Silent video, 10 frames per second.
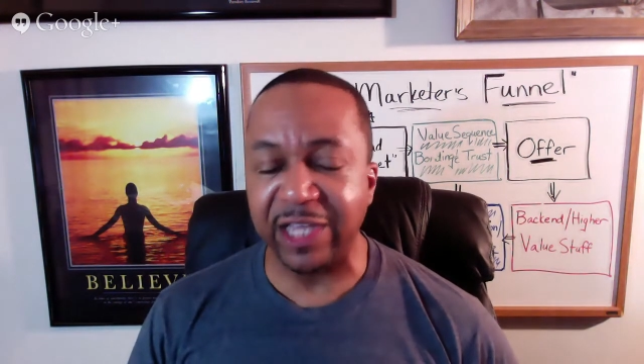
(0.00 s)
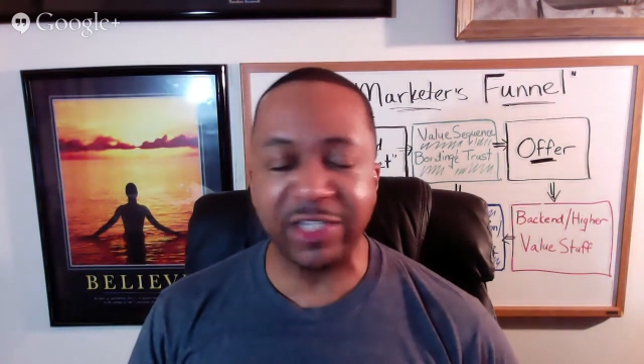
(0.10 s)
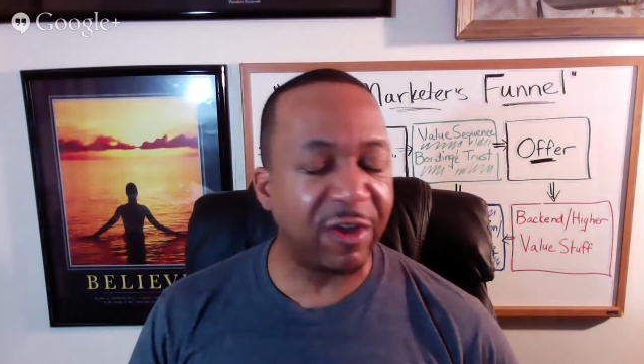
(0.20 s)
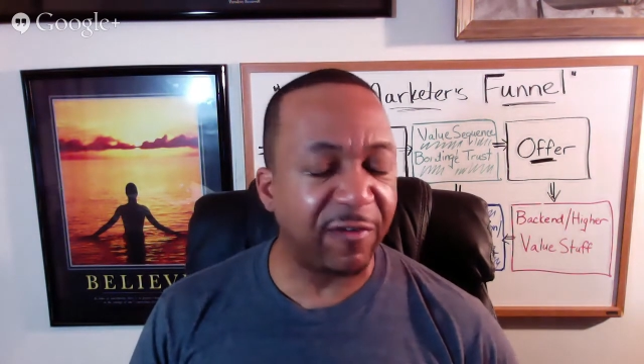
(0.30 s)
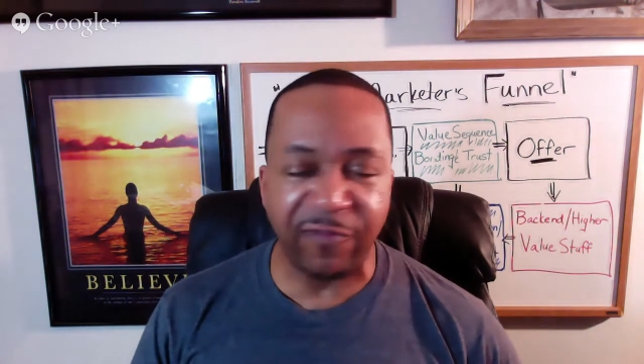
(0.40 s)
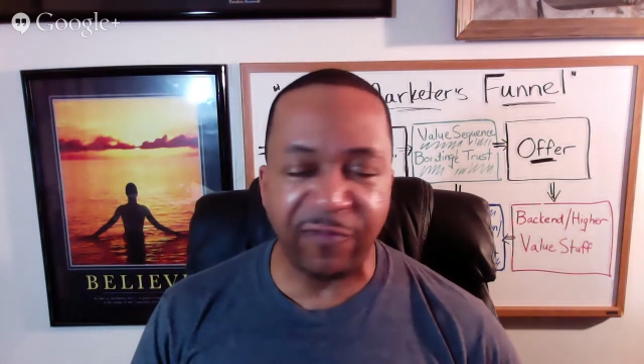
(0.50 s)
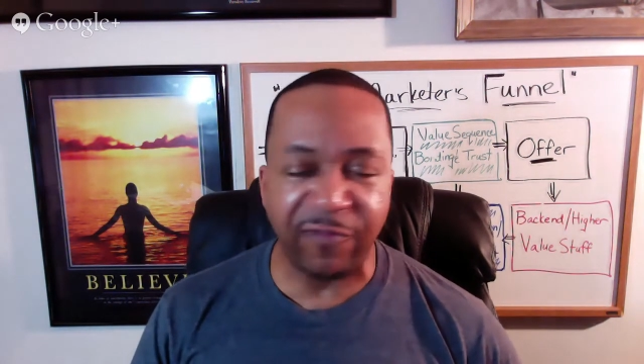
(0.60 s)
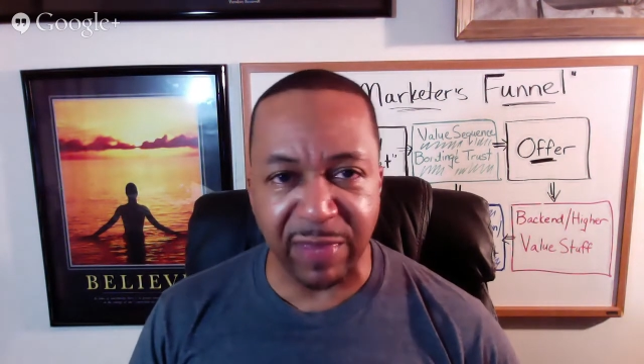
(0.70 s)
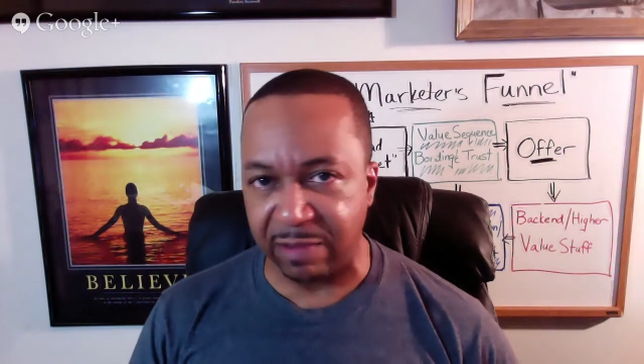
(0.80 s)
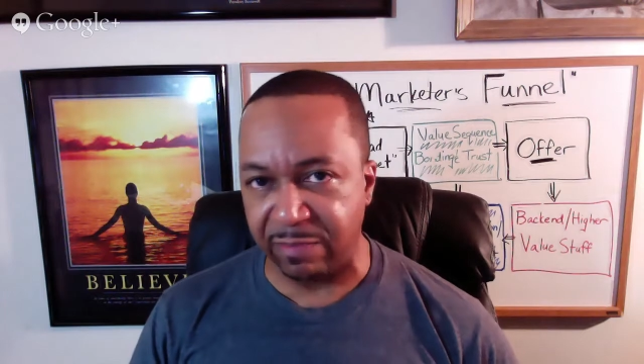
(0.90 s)
It's no
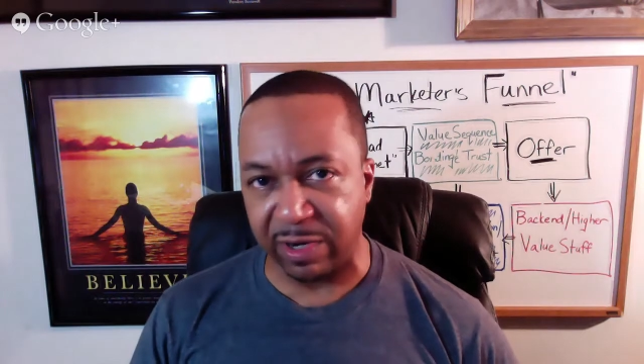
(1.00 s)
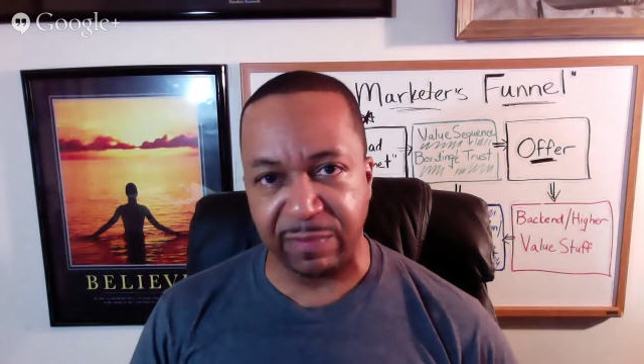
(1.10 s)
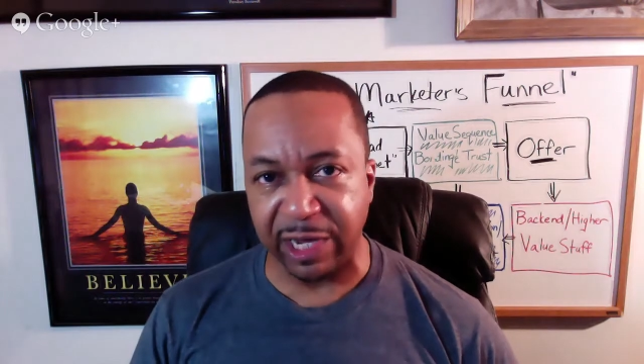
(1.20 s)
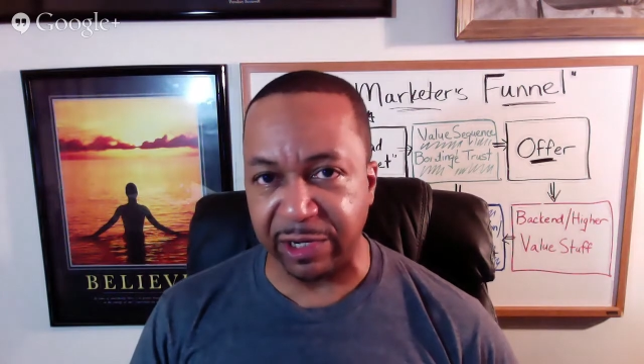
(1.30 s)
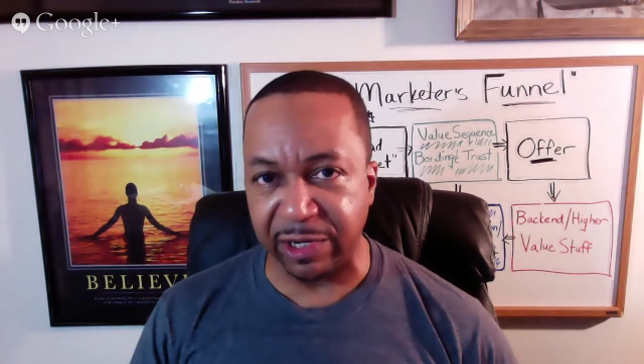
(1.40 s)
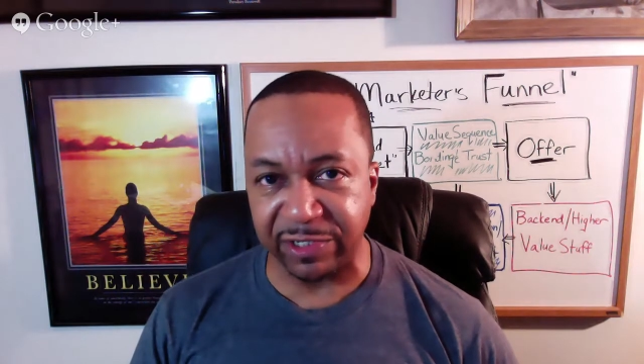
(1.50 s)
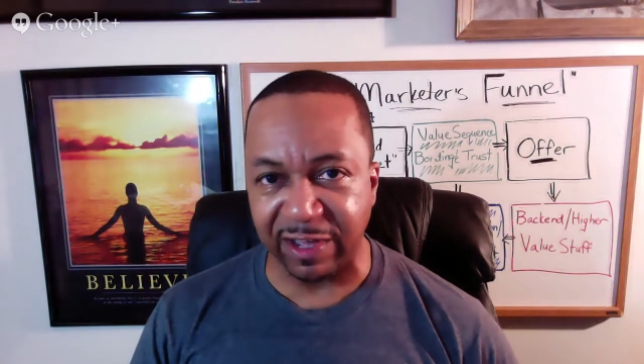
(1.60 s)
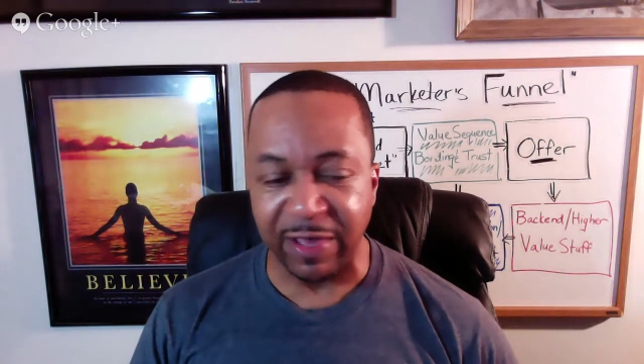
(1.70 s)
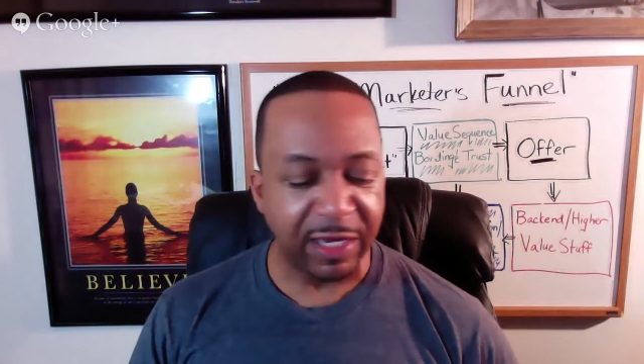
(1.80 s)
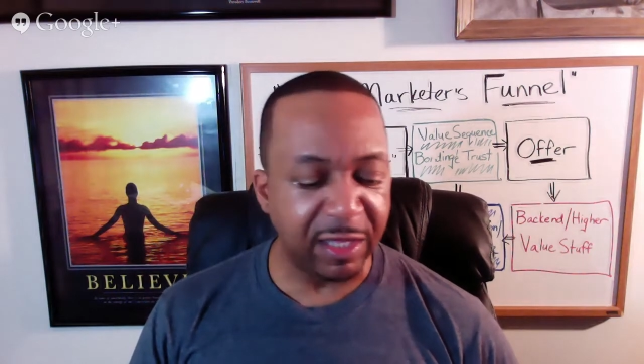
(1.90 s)
fun making money by yourself.